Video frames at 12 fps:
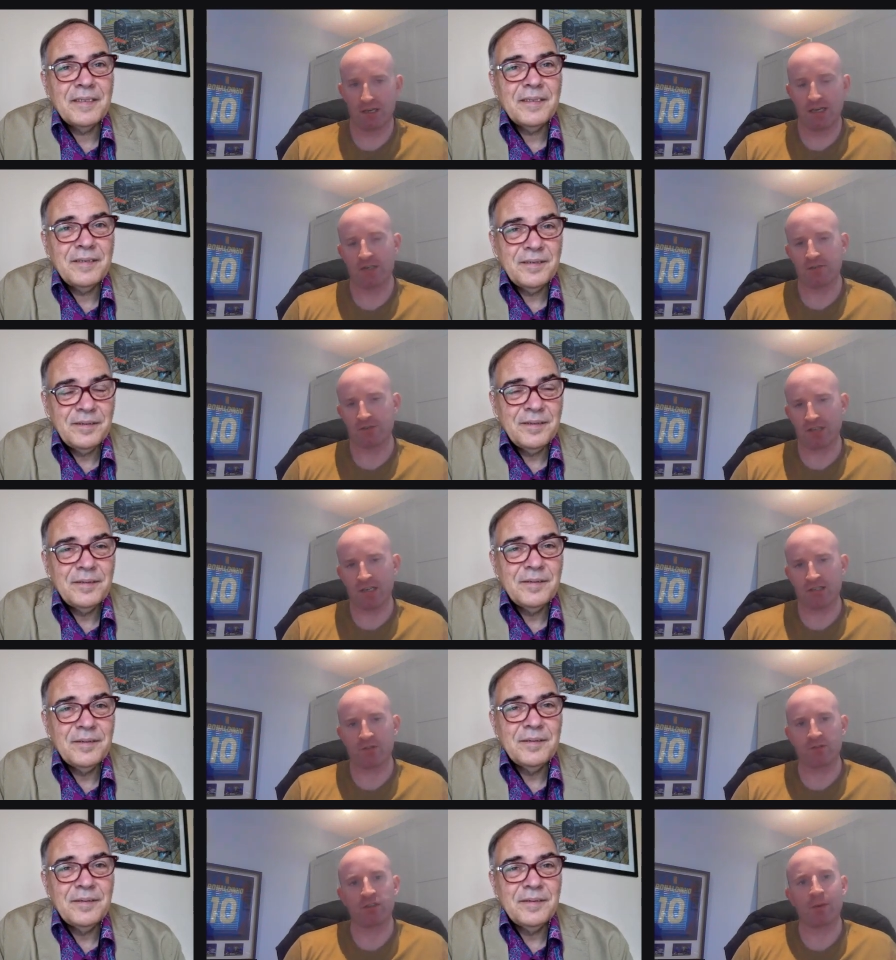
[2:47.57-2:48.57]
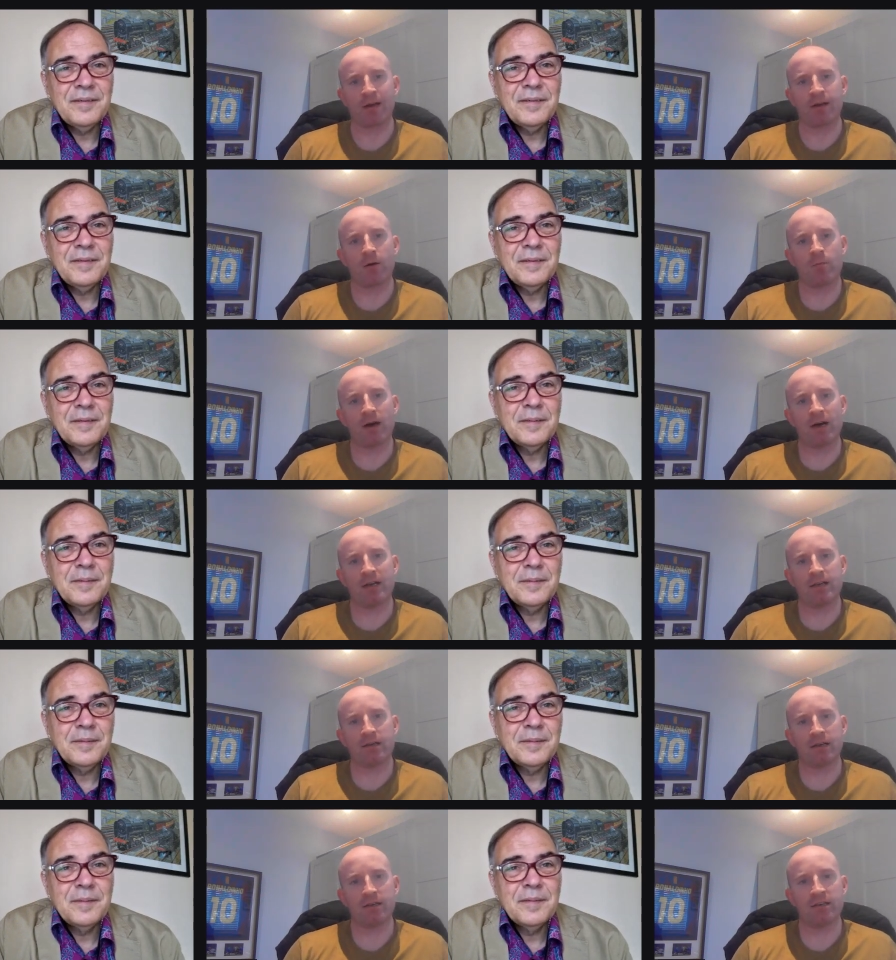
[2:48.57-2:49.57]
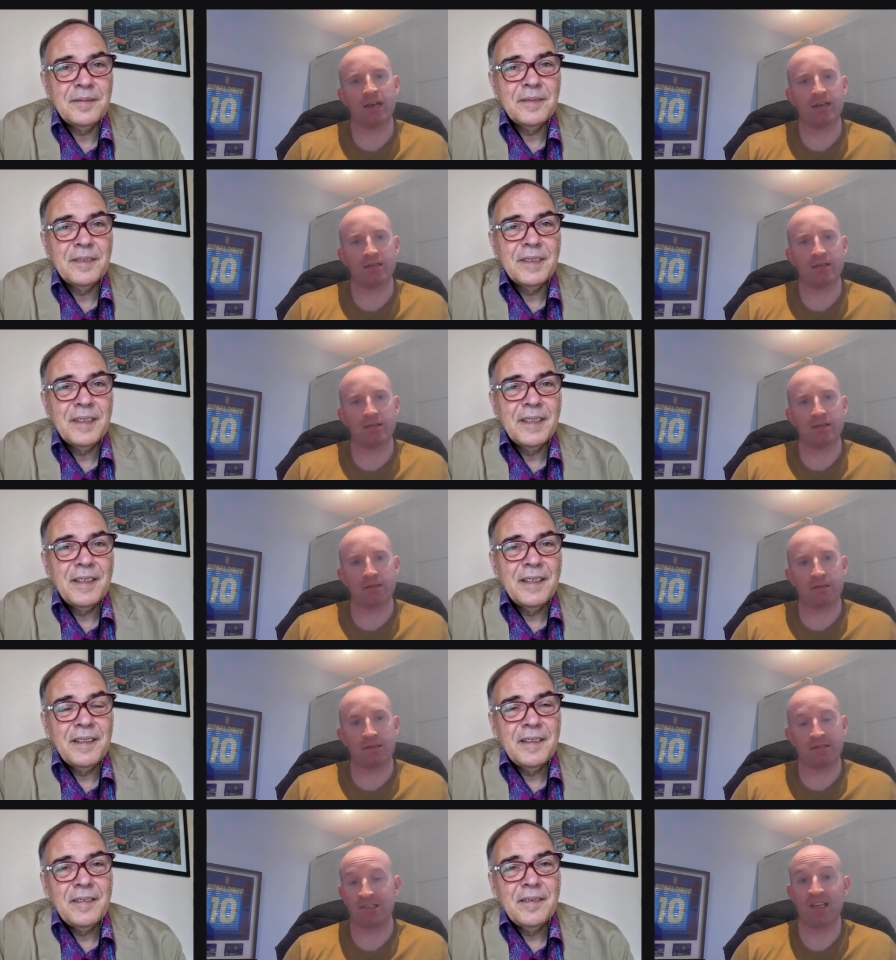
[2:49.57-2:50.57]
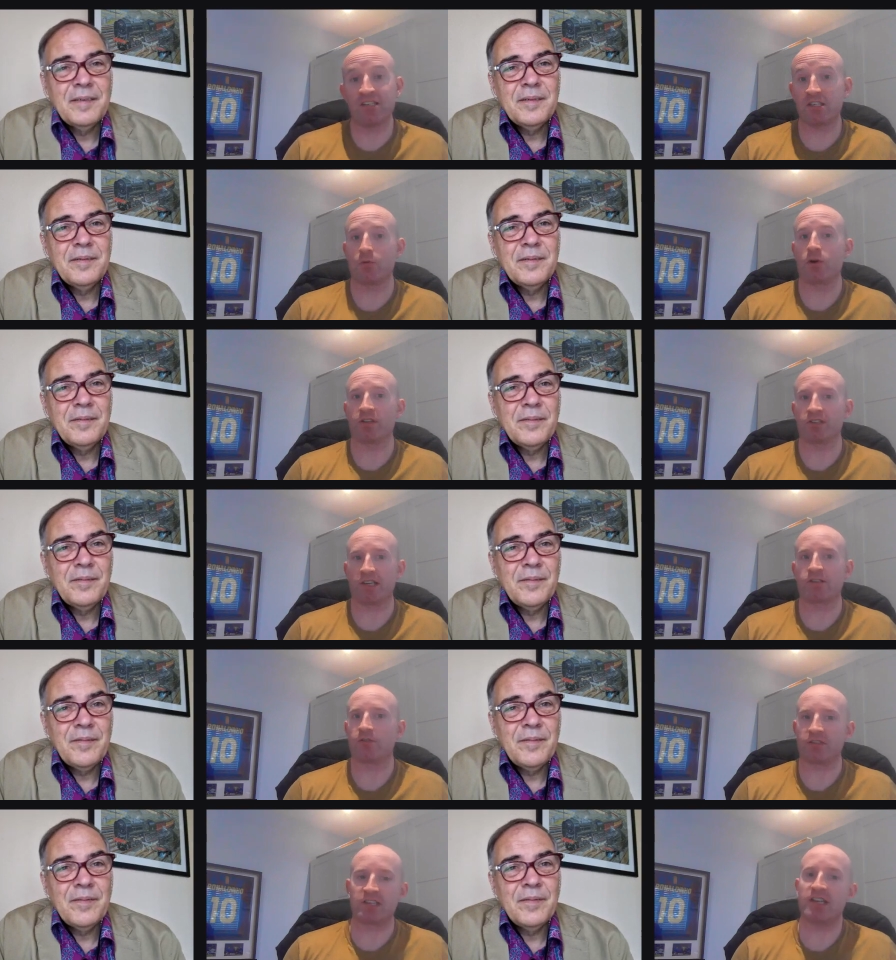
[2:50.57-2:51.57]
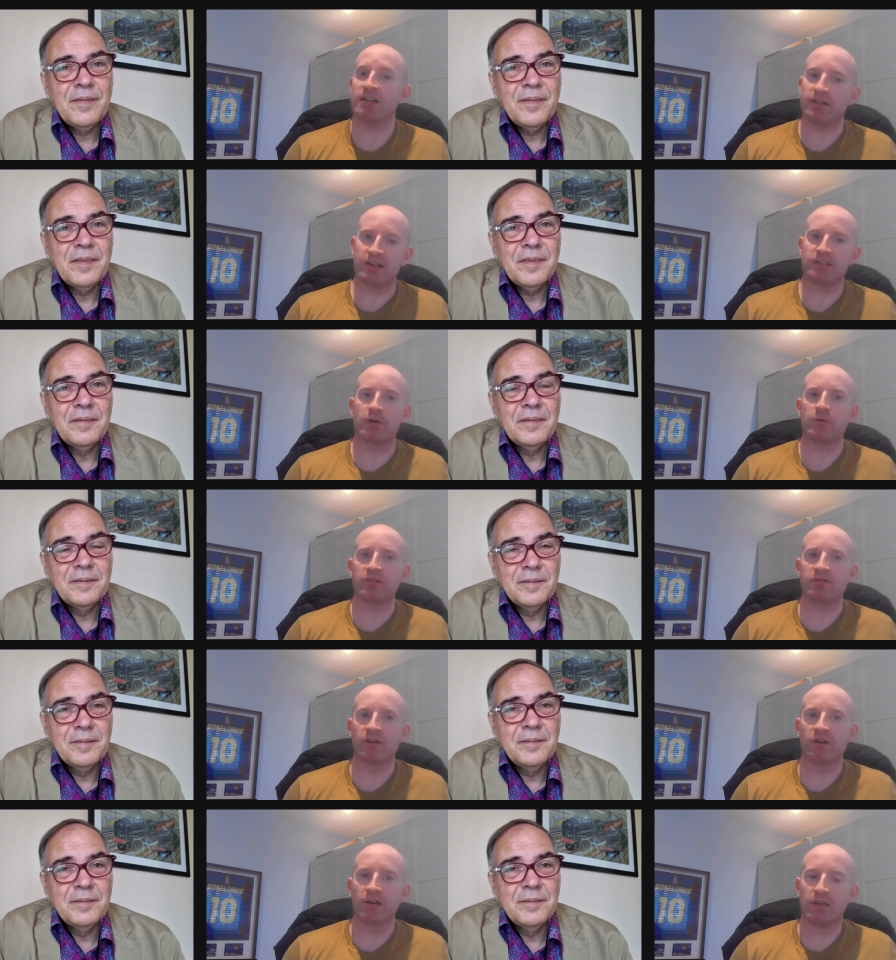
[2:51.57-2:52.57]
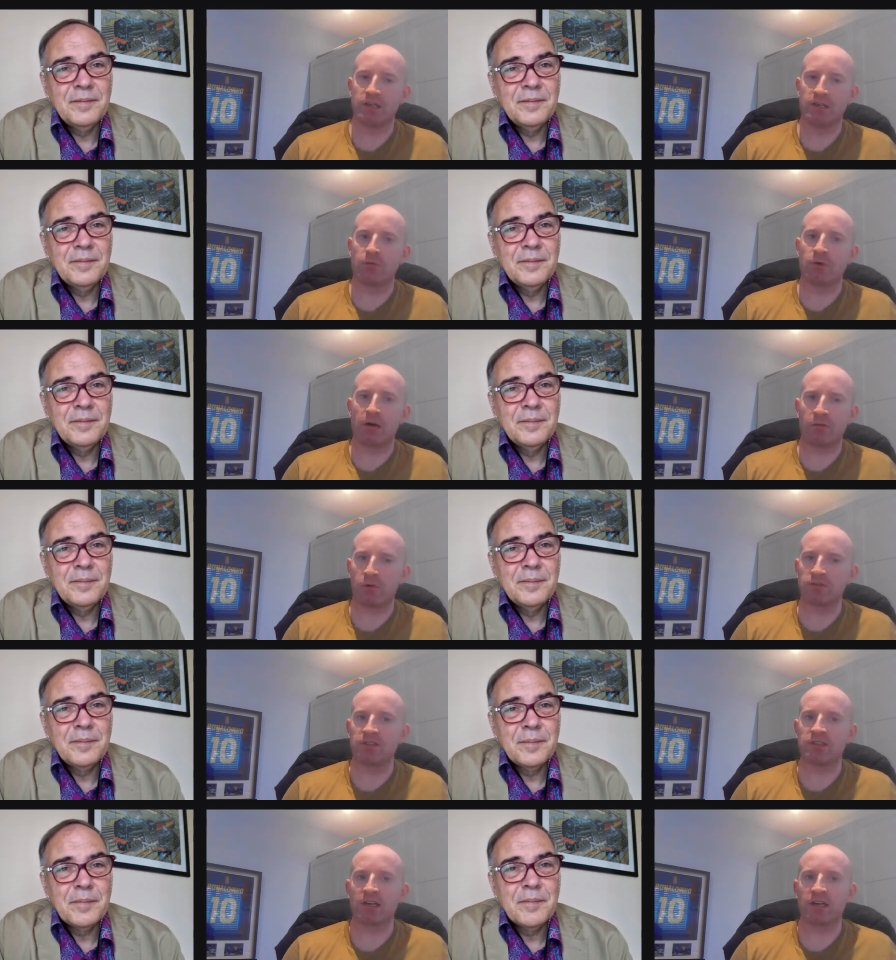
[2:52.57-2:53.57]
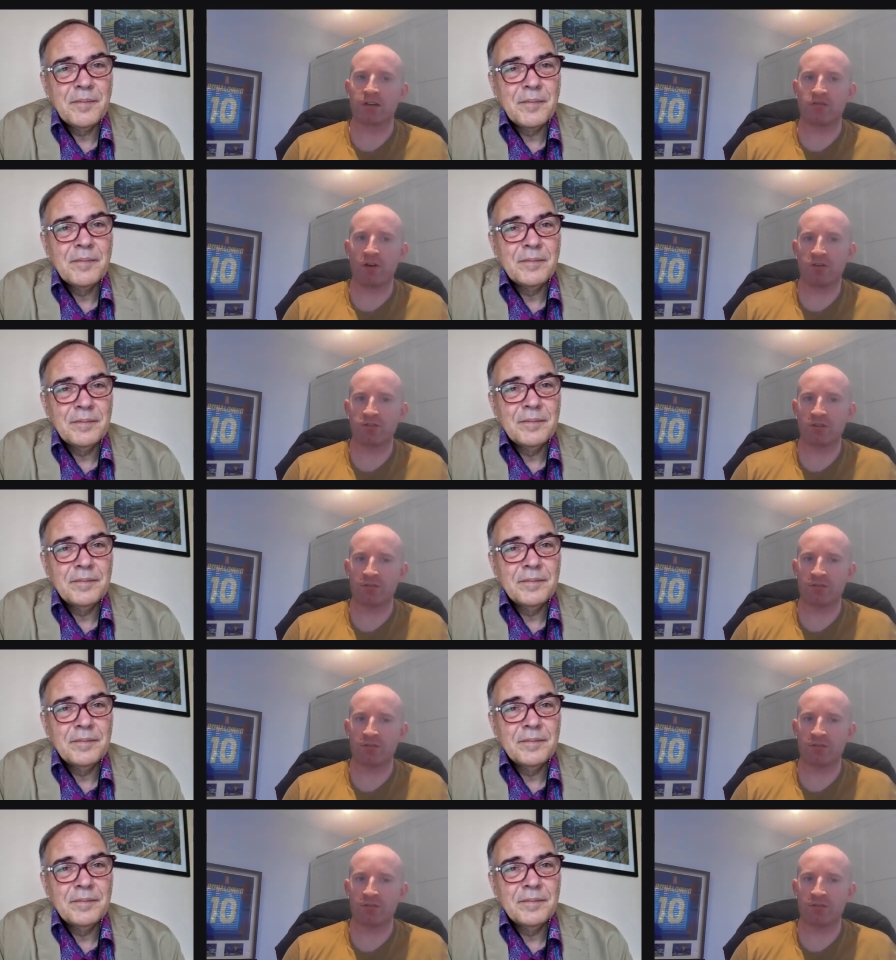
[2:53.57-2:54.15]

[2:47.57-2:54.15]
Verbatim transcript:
Speaker 1: as you say, it's funded by OnBuy, and and yeah, it, it's essentially what it says on the tin, and that's how we've you know how we wanted to get it across.